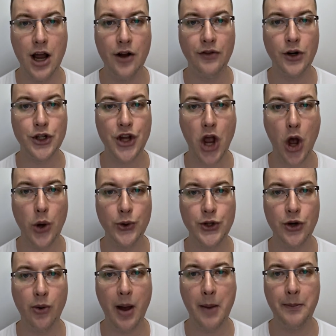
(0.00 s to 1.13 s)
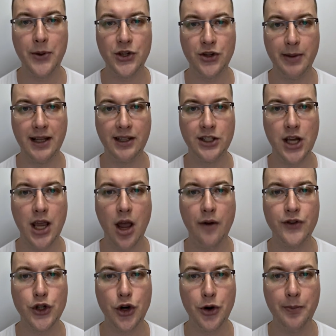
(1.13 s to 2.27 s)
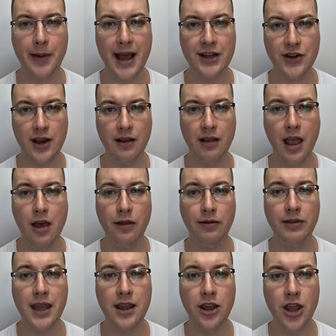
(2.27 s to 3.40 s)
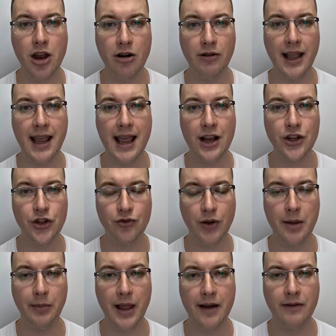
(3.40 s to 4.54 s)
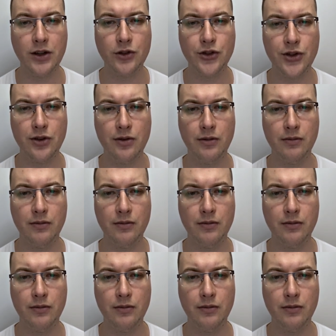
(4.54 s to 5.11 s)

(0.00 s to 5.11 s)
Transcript: There's also a possibility surpassing the yearly extreme levels.